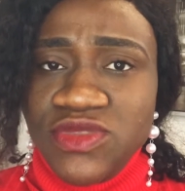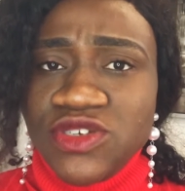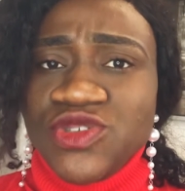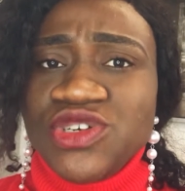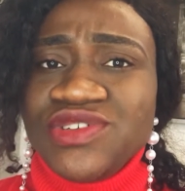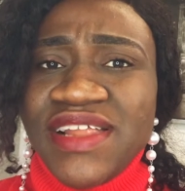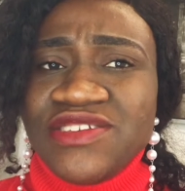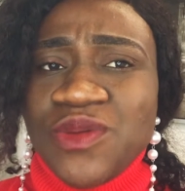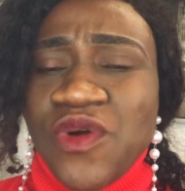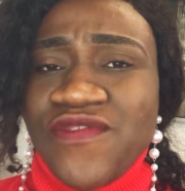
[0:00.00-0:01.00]
so usually
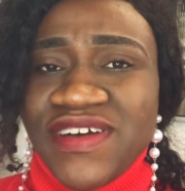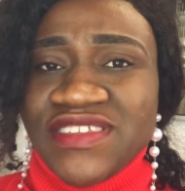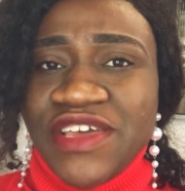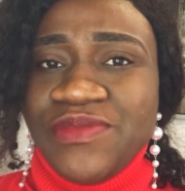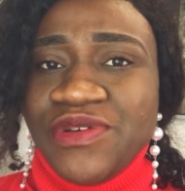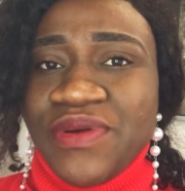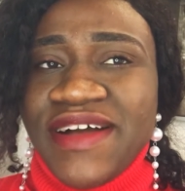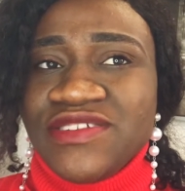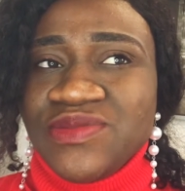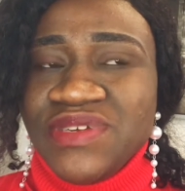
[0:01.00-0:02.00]
some offers that you'll be
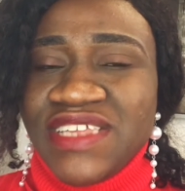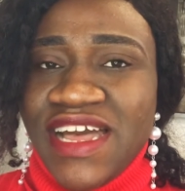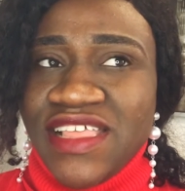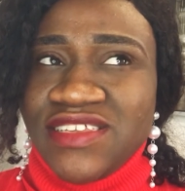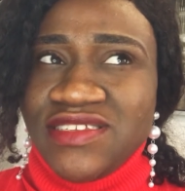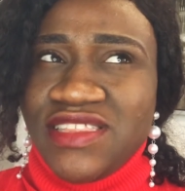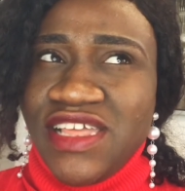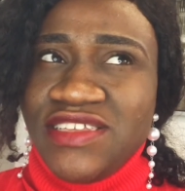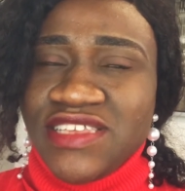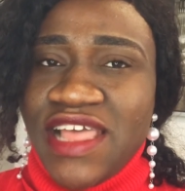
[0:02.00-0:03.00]
required to meet are
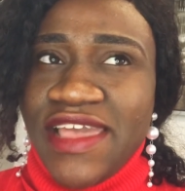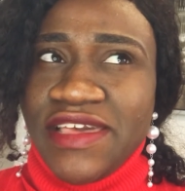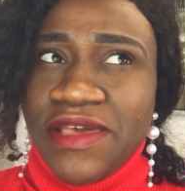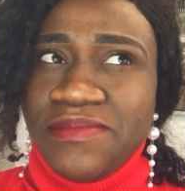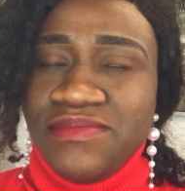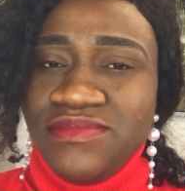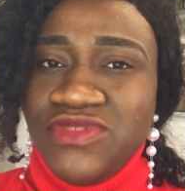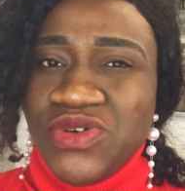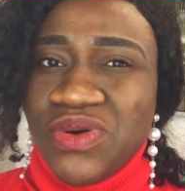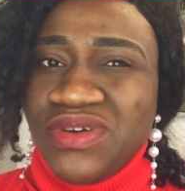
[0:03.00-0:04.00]
things like um,
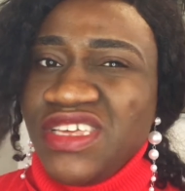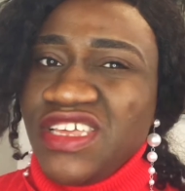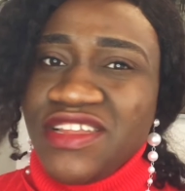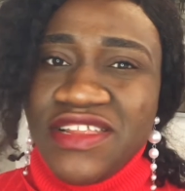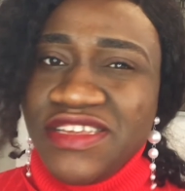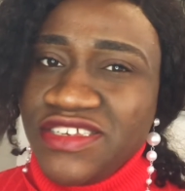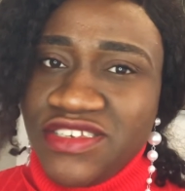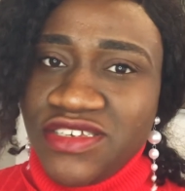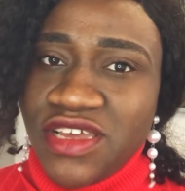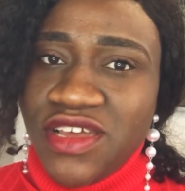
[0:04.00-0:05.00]
your
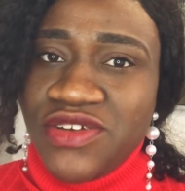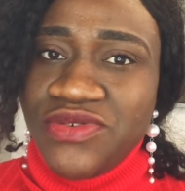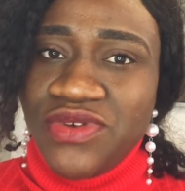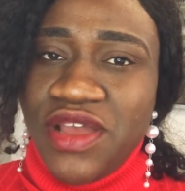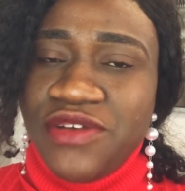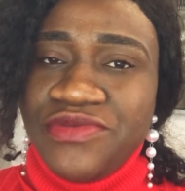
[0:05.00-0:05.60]
english uh,